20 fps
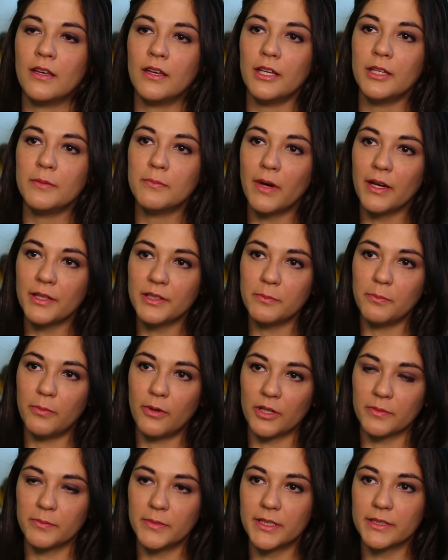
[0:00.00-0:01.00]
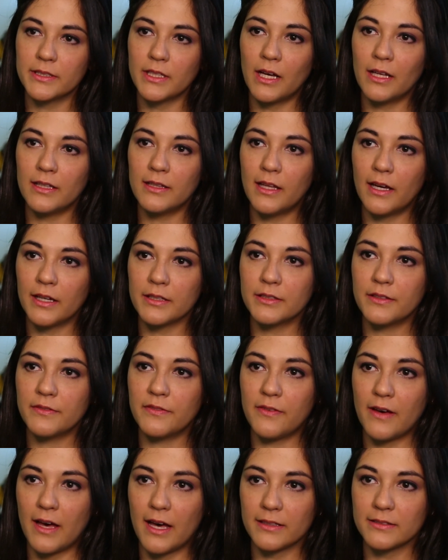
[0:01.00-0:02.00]
In my department, I like the
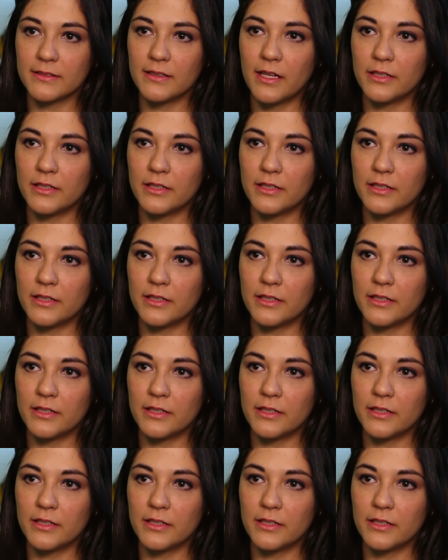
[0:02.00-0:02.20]
fact